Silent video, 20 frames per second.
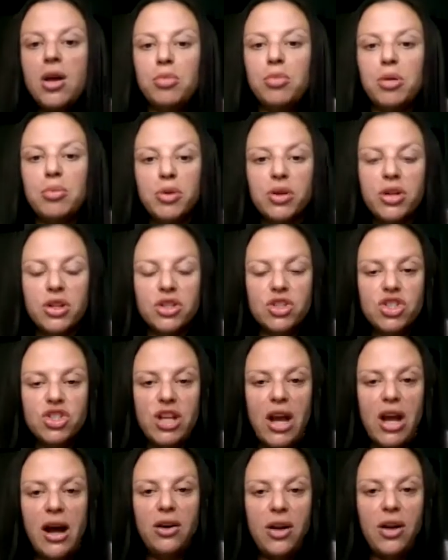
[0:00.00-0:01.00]
People can
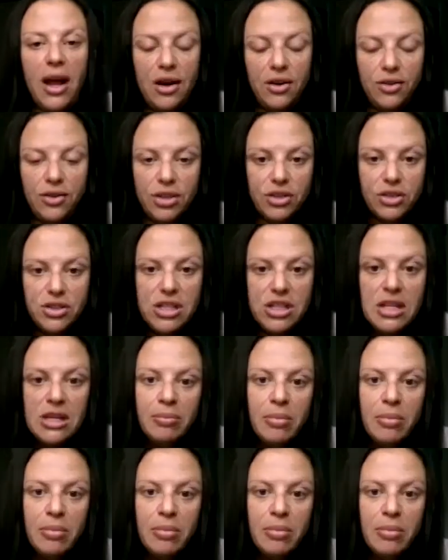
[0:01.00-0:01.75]
shout out their team